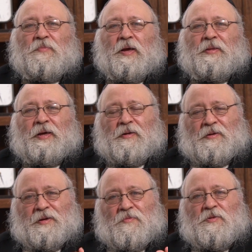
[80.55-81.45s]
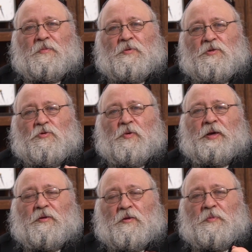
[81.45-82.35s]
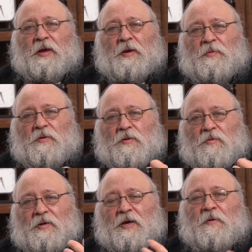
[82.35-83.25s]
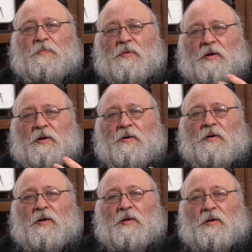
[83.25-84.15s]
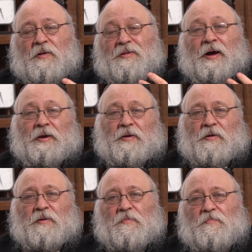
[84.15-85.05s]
And that gives them the strength to be able to keep their diet.